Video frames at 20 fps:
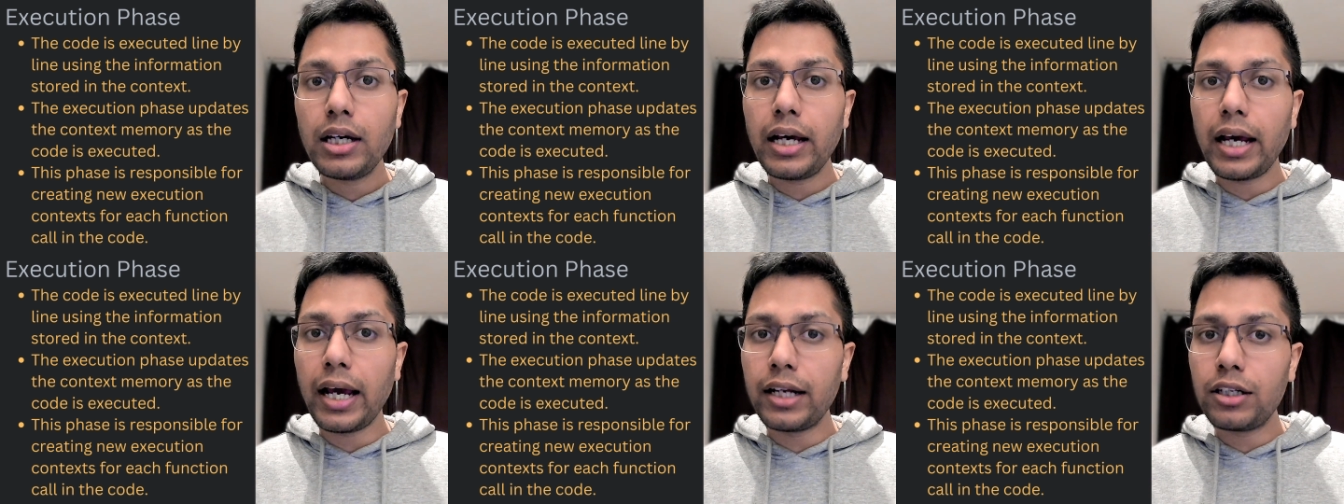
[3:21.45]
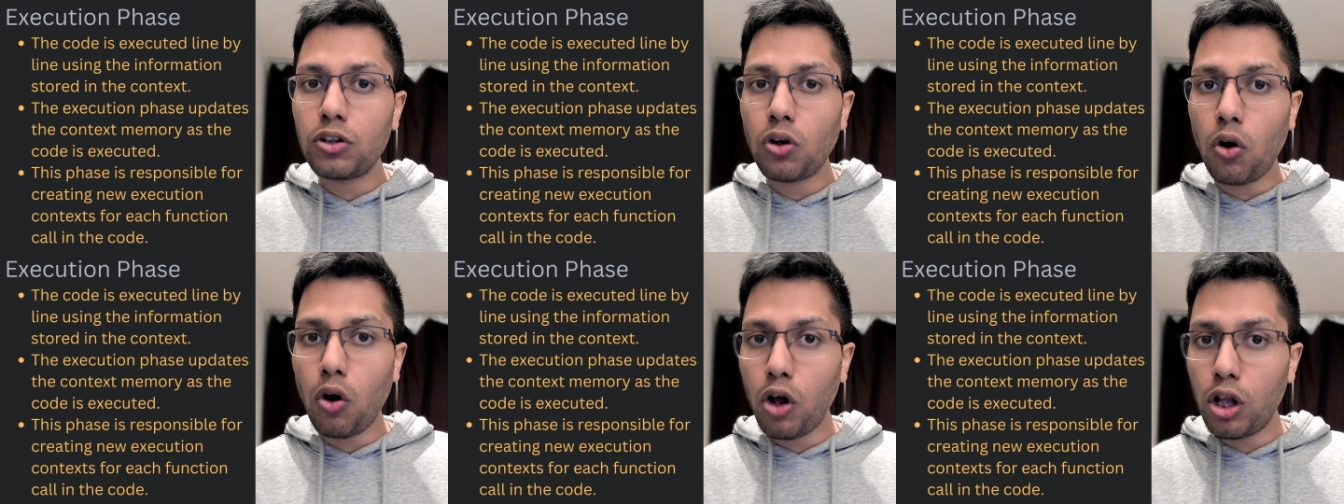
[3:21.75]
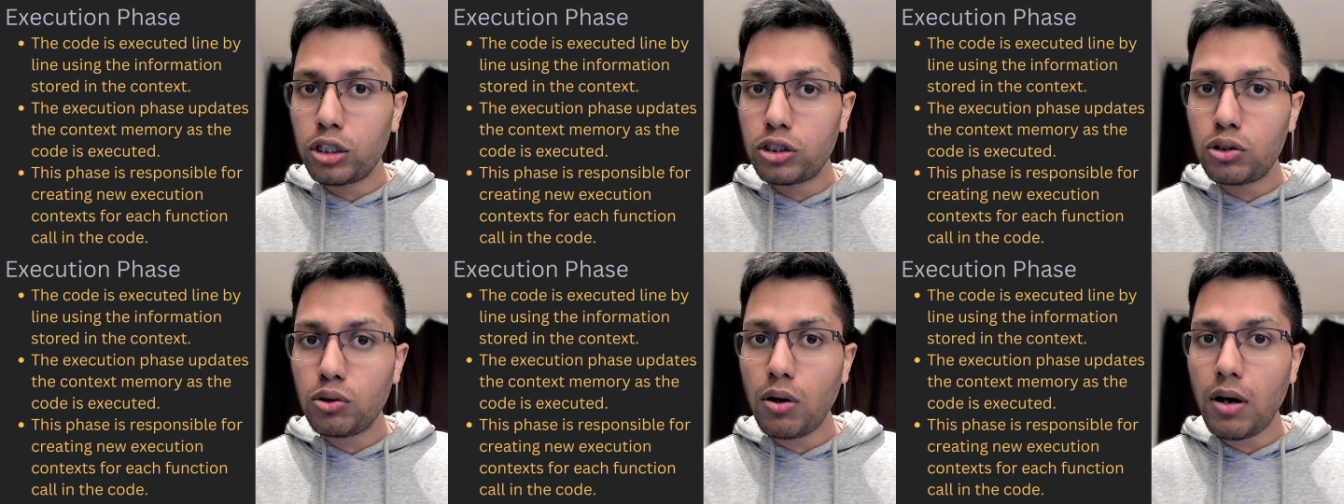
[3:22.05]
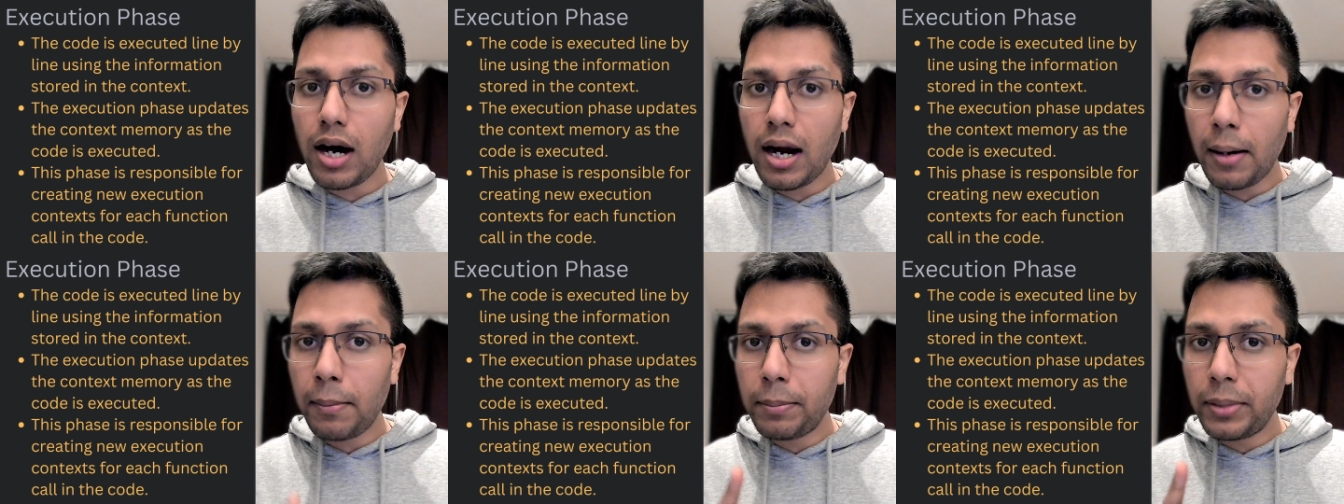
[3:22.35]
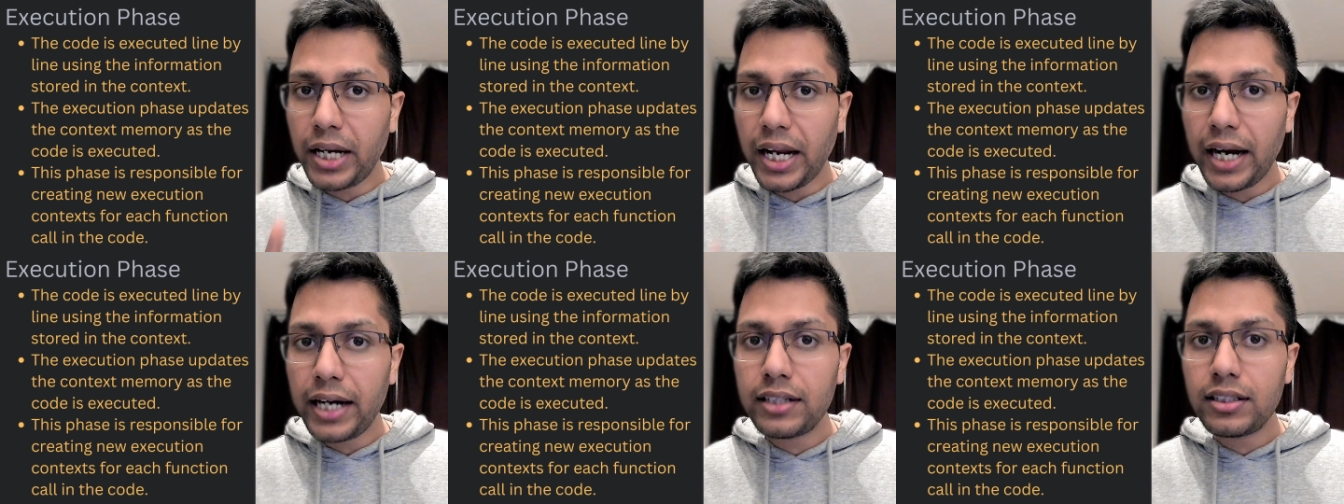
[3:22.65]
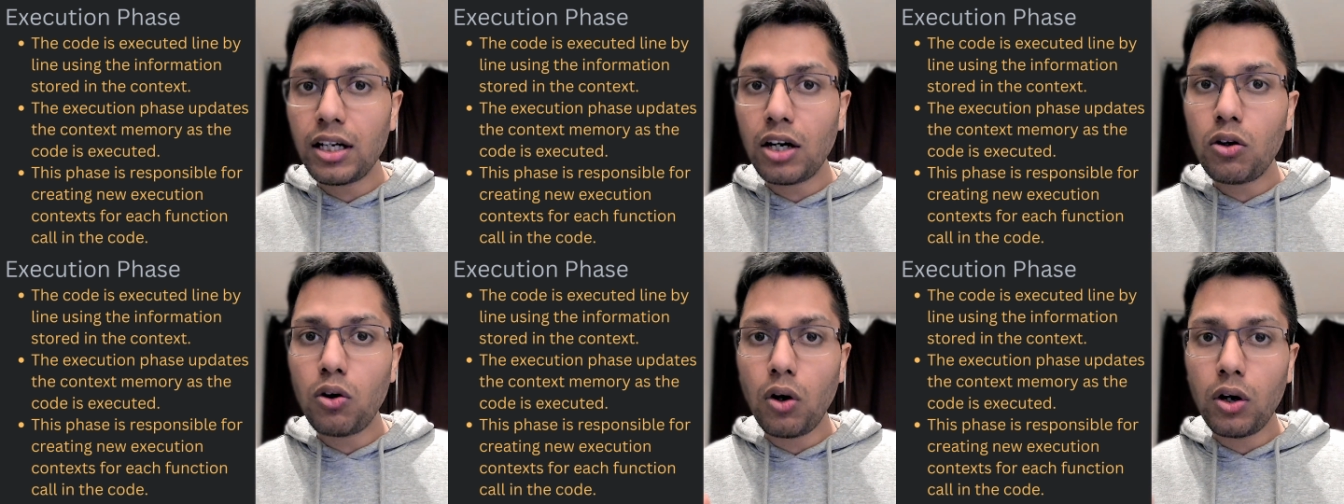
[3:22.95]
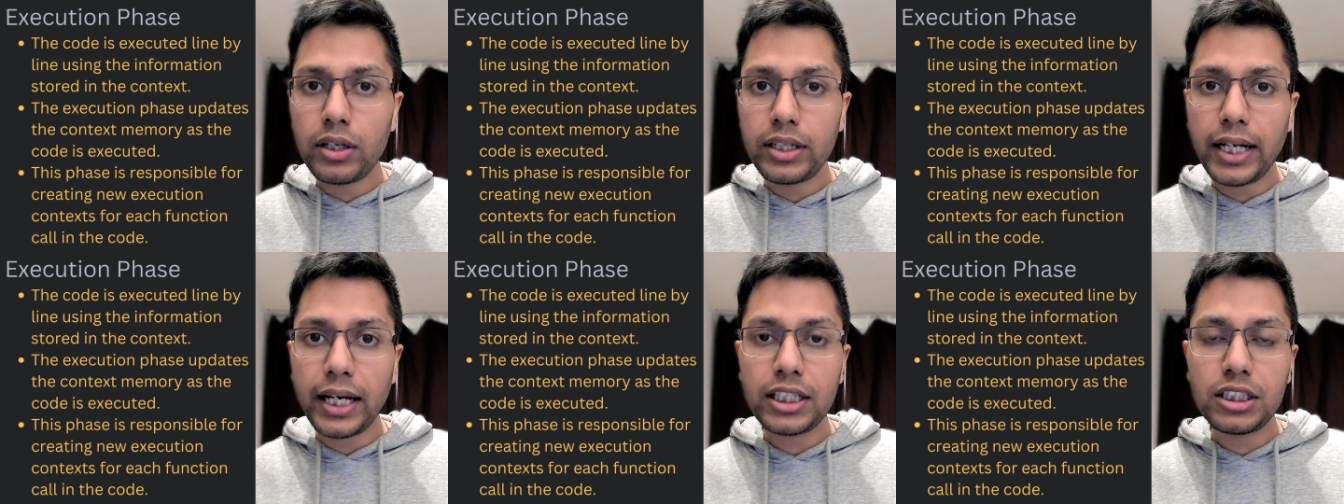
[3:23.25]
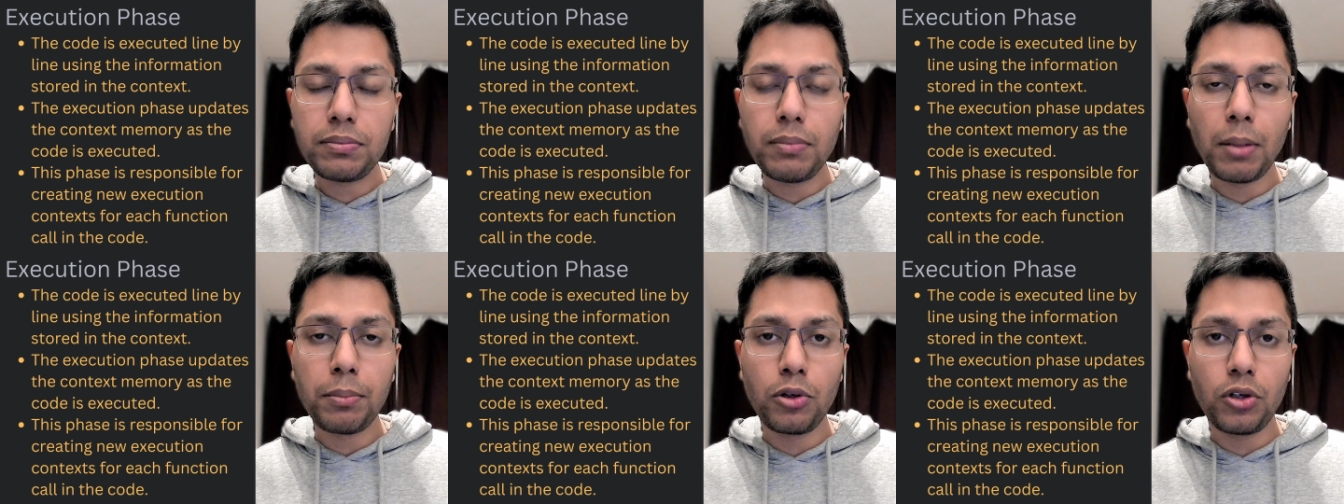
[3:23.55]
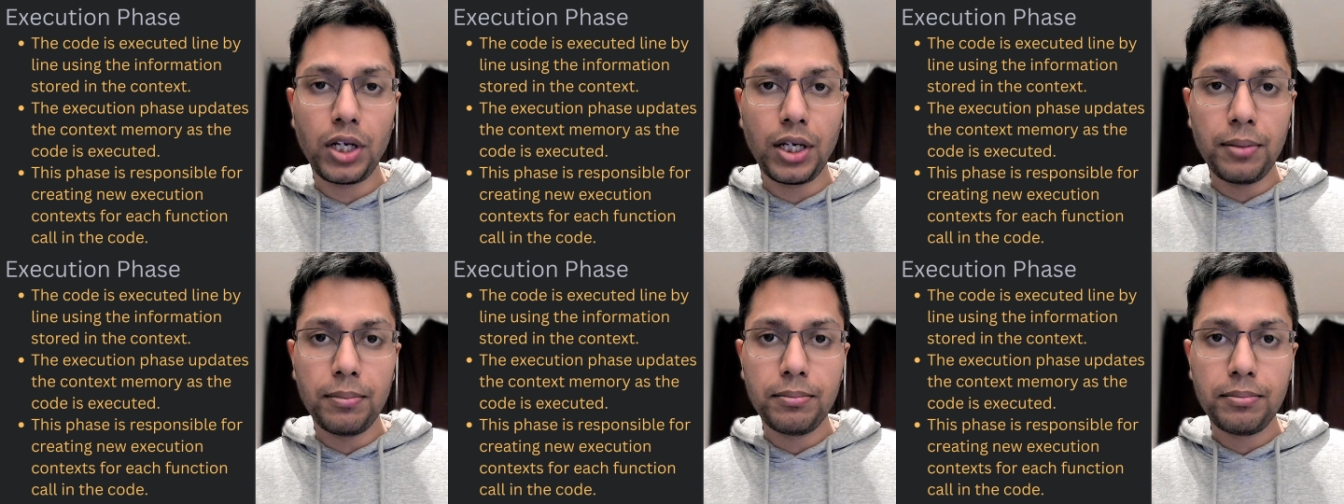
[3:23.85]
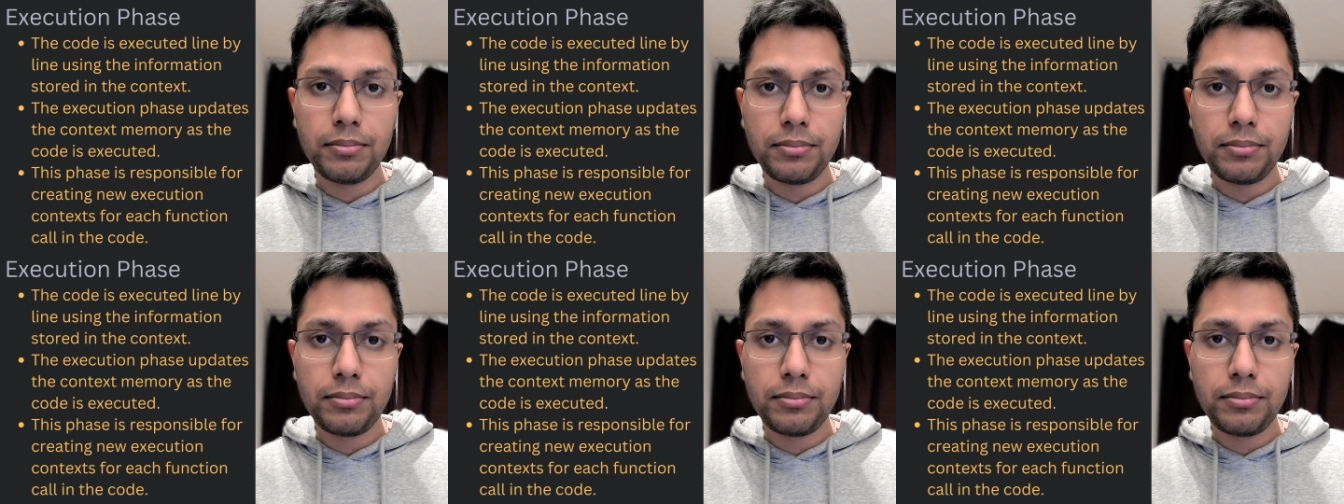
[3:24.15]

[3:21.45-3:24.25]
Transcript: and also update the context memory.